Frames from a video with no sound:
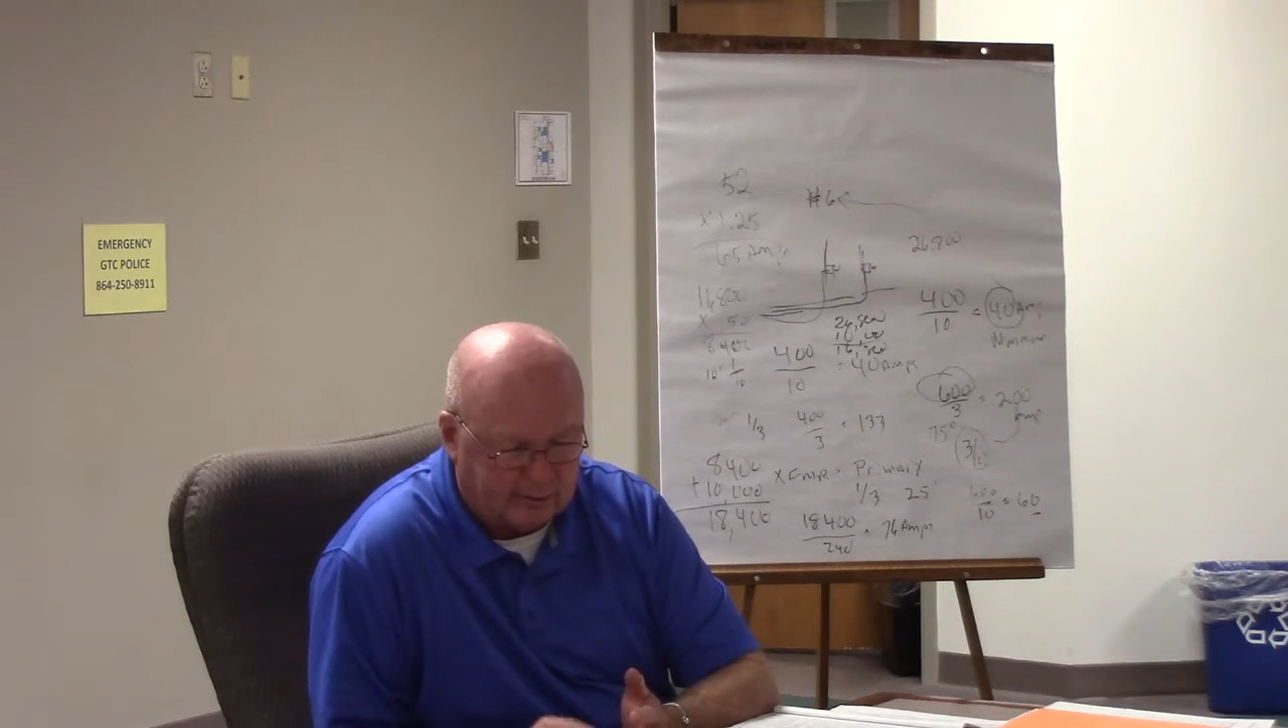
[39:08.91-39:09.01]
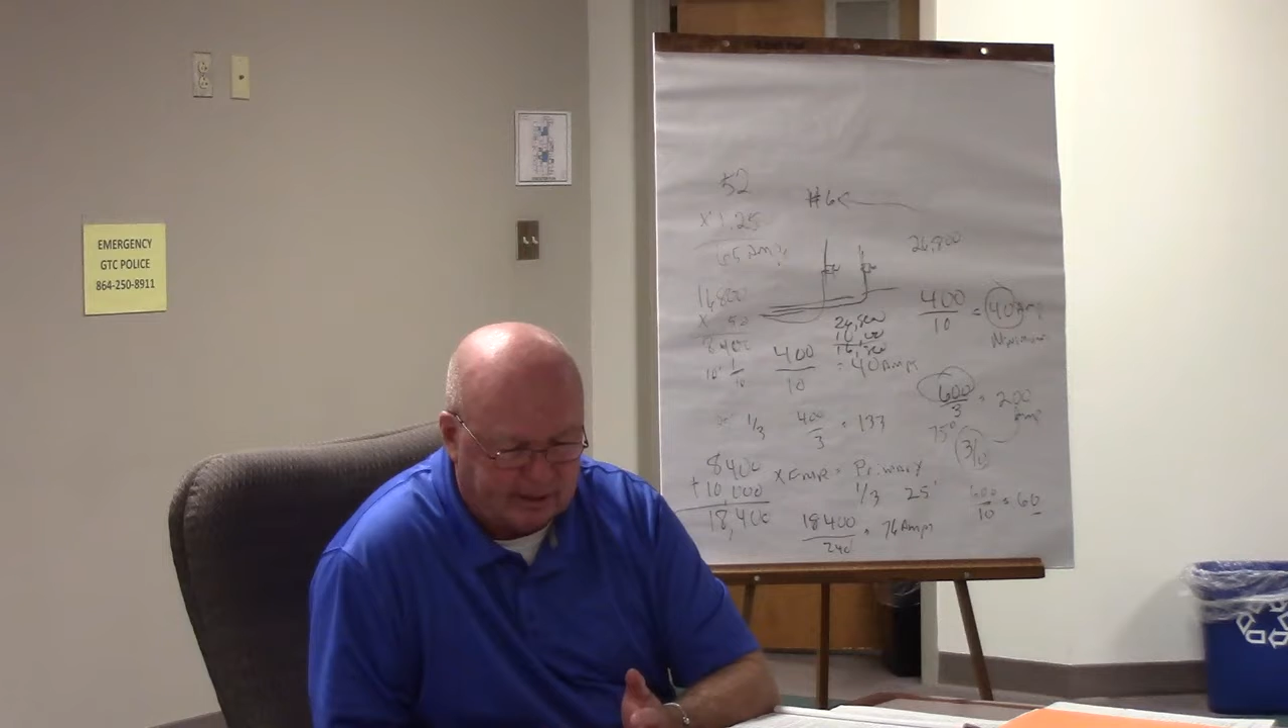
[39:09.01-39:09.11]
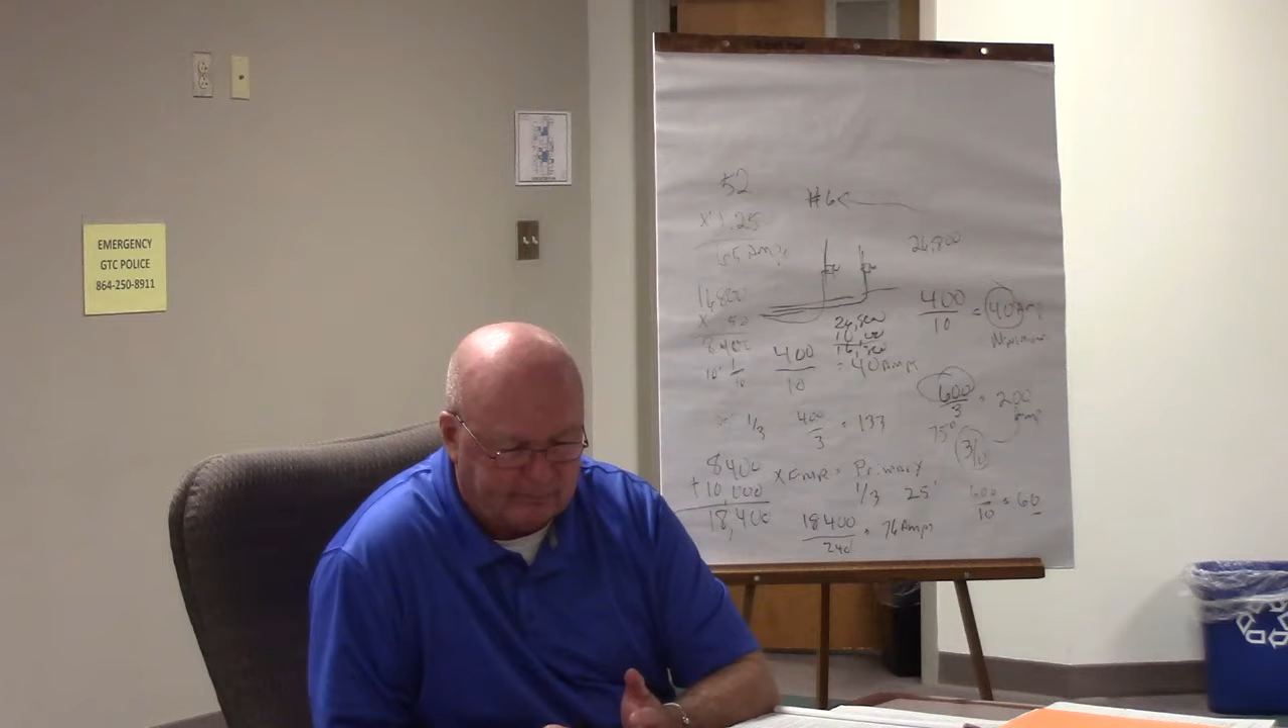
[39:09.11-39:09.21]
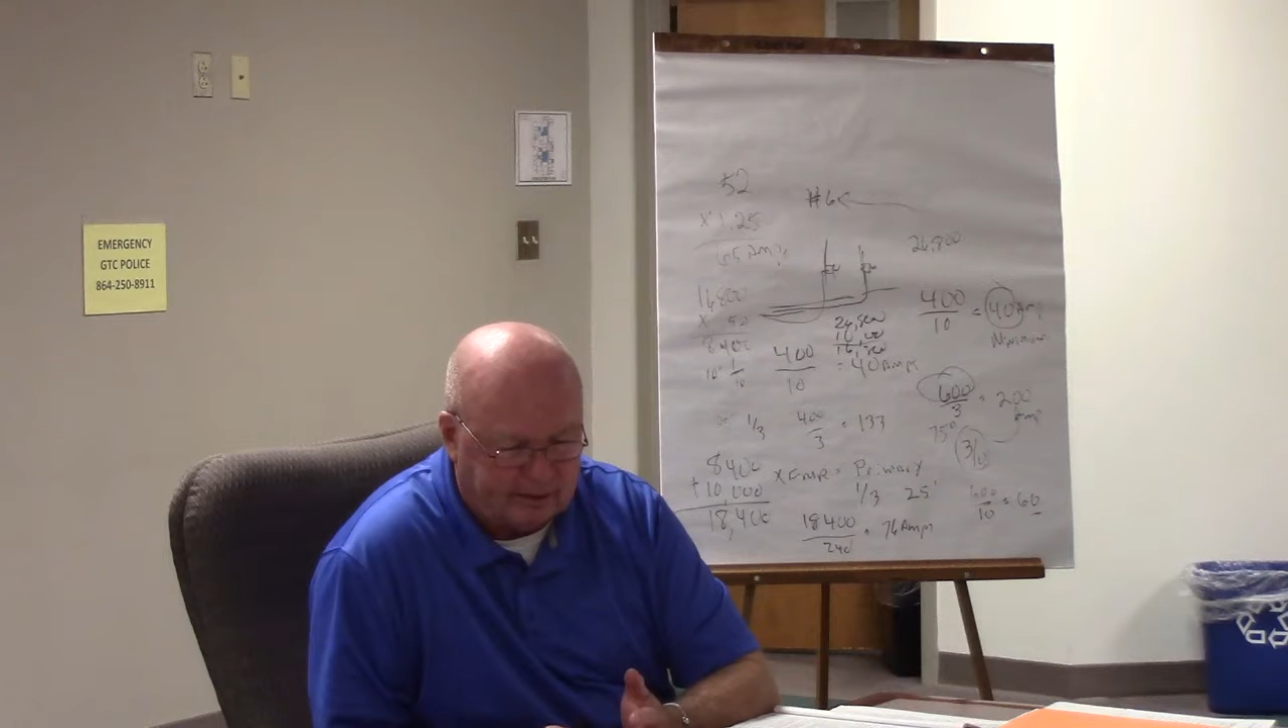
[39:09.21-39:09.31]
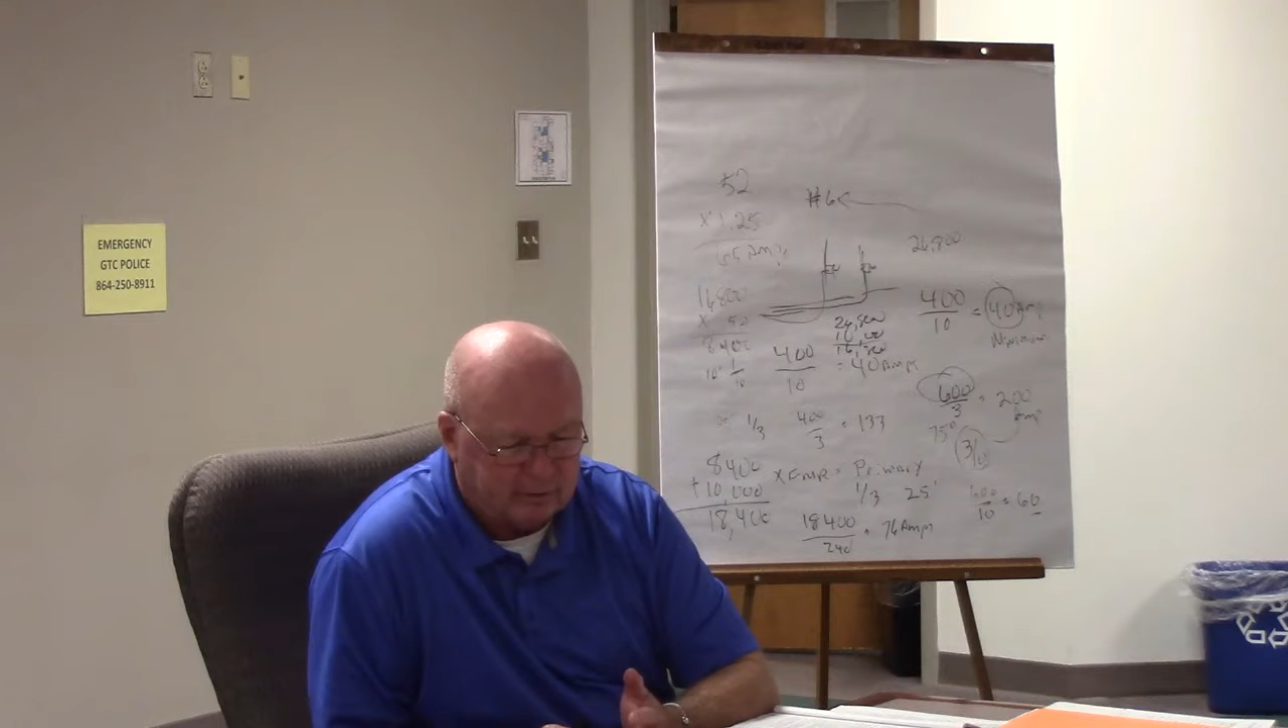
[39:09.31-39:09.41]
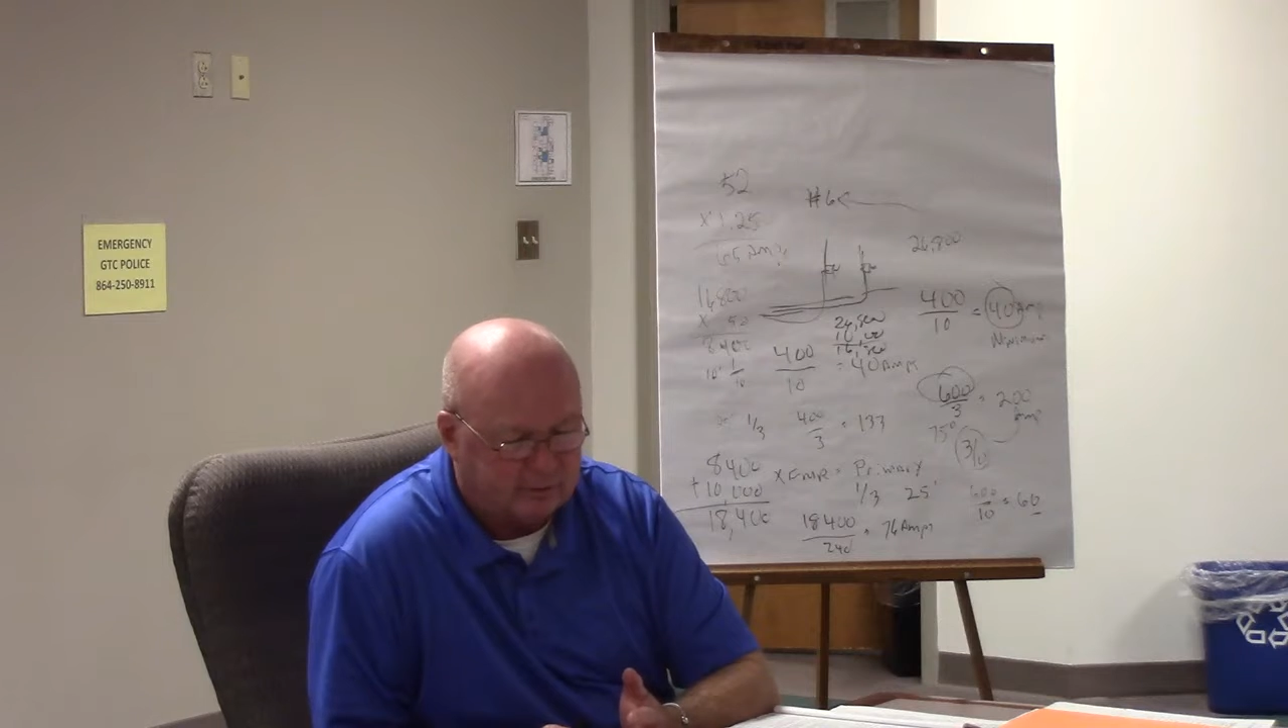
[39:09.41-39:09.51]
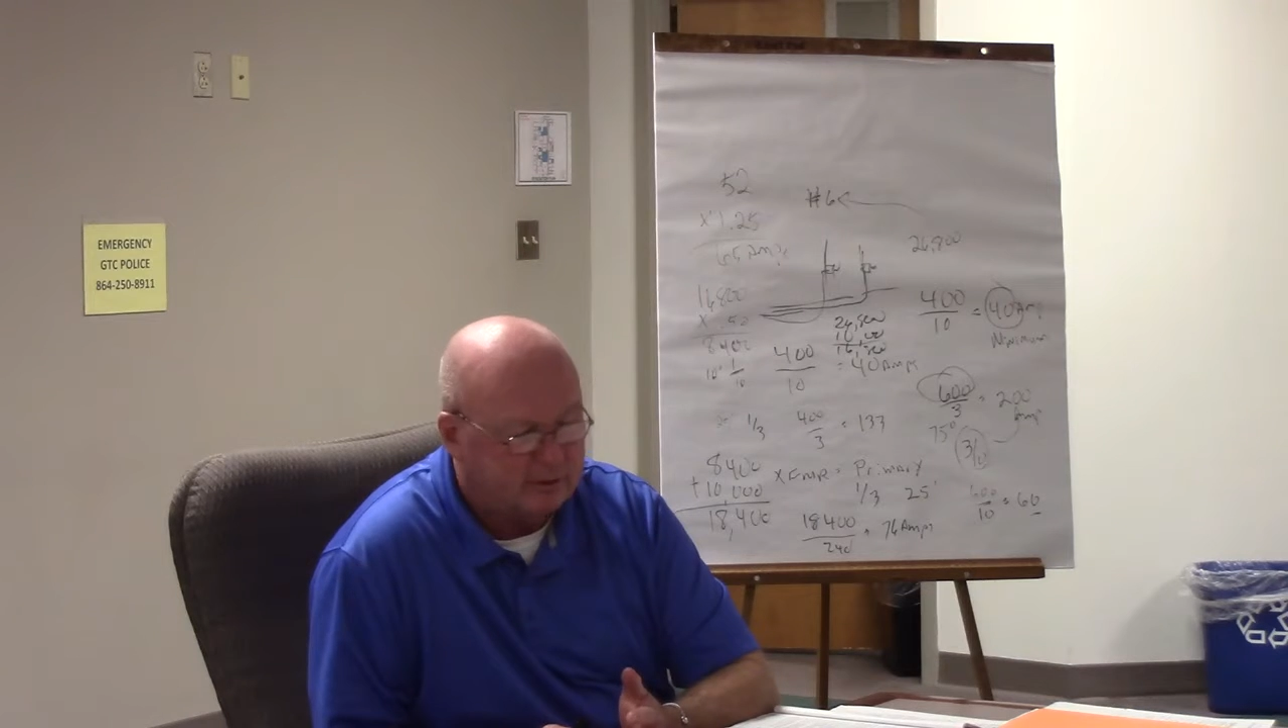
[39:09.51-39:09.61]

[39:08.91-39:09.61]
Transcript: demand factor